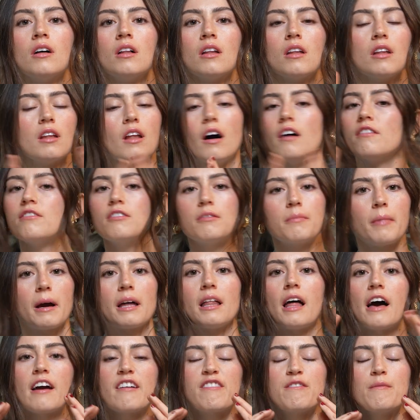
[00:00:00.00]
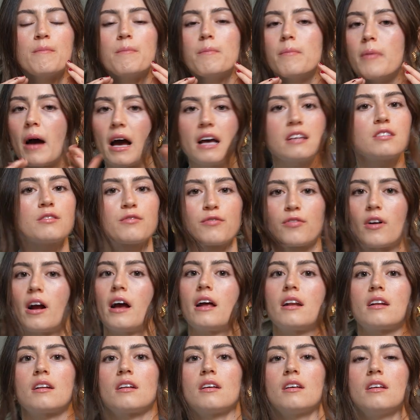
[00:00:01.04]
love of my life, best
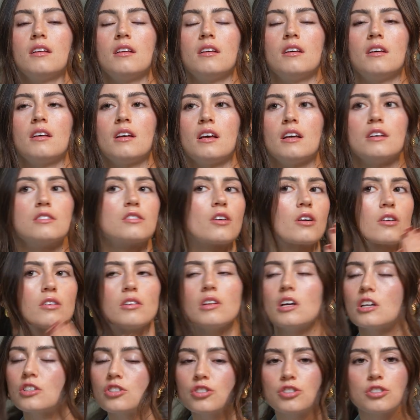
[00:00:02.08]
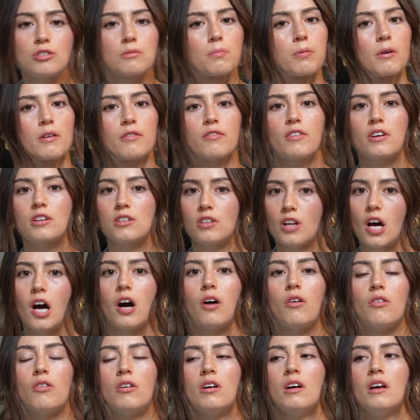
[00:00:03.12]
friend. Is our relationship perfect?
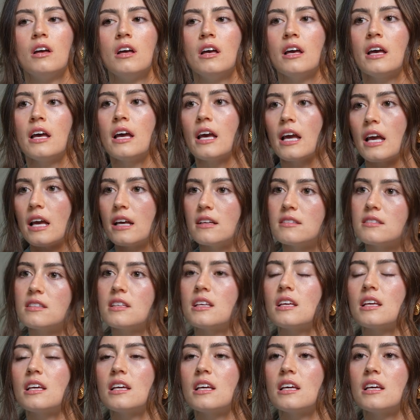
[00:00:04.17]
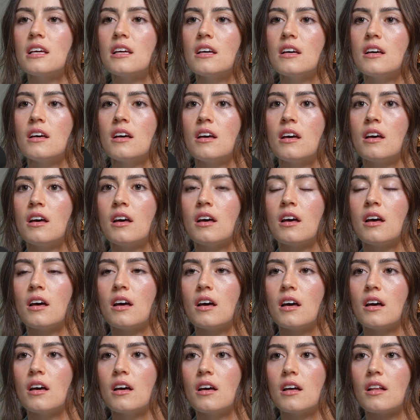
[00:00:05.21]
No. Is he
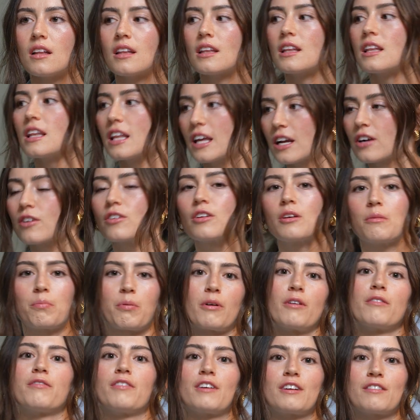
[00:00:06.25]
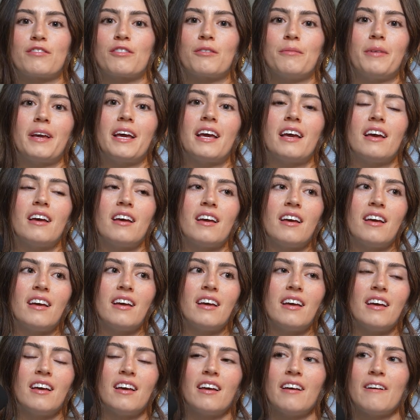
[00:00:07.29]
literally perfect for me?
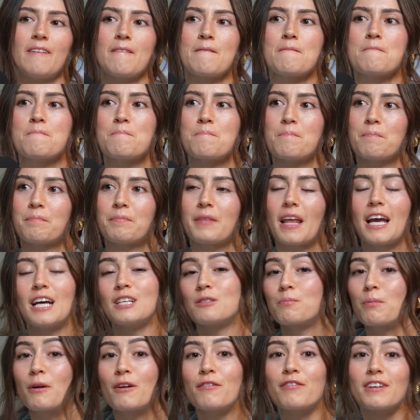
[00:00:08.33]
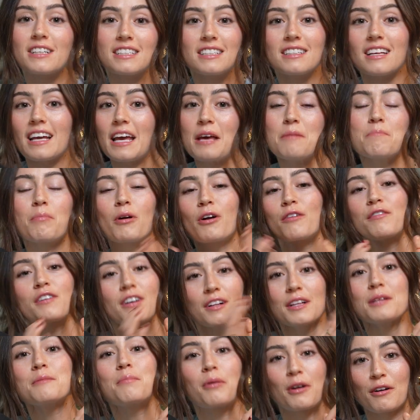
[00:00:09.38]
It's perfect,
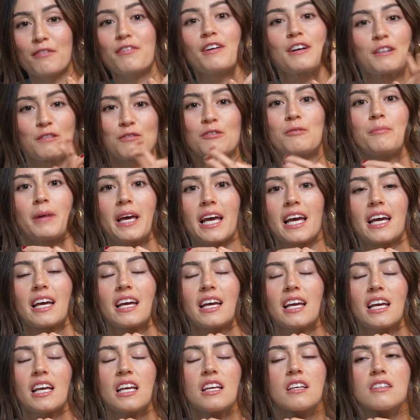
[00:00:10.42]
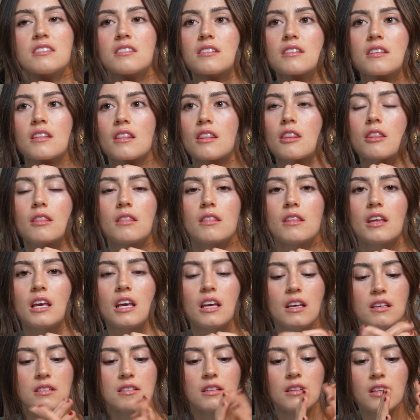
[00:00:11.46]
imperfectly perfect for me. He's
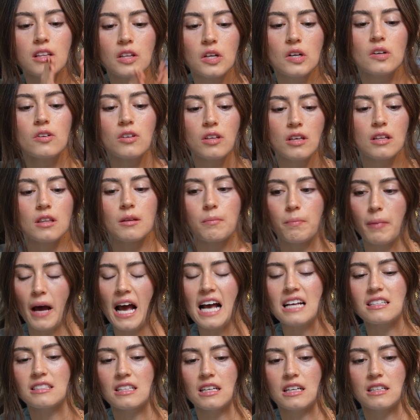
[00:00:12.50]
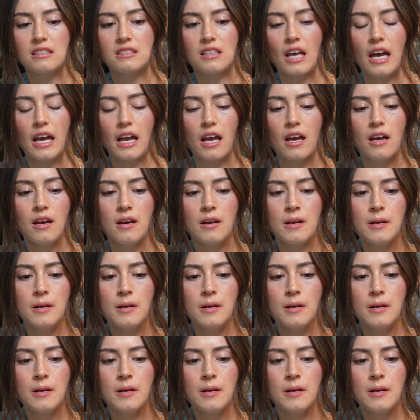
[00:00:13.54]
literally the best. And it's like,